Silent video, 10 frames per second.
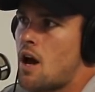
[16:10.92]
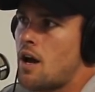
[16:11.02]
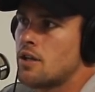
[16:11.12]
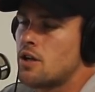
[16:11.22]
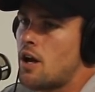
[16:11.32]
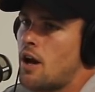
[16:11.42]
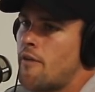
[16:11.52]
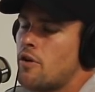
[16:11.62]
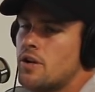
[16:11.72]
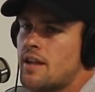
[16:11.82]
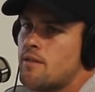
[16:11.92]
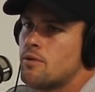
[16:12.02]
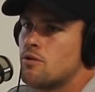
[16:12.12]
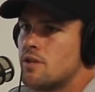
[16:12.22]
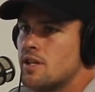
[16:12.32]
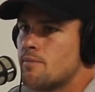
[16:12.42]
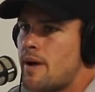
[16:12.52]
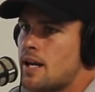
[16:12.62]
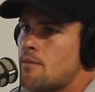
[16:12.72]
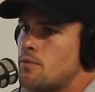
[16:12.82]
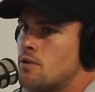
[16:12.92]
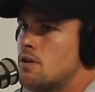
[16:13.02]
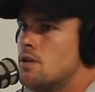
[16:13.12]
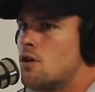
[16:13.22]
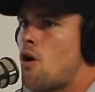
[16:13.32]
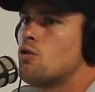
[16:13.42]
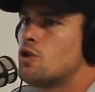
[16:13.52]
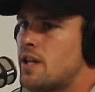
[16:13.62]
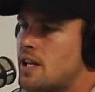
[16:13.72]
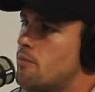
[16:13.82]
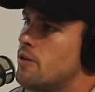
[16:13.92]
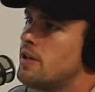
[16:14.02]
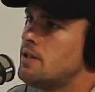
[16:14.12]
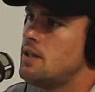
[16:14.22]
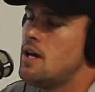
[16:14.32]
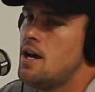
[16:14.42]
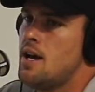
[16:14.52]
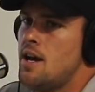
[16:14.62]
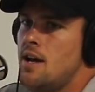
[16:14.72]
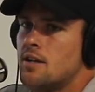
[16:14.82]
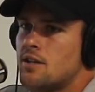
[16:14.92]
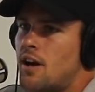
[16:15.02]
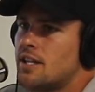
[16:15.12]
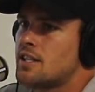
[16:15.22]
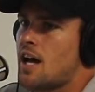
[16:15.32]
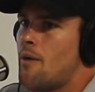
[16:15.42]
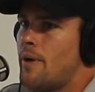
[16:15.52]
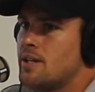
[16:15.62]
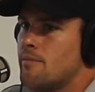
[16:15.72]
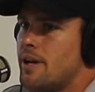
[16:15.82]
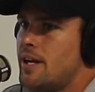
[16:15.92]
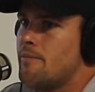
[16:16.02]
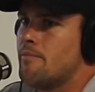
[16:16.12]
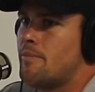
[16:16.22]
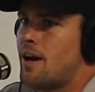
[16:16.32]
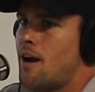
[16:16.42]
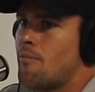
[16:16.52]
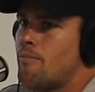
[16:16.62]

Nah, so I've heard nothing but good things about him and the culture that he brings. So I just can't wait to meet him. But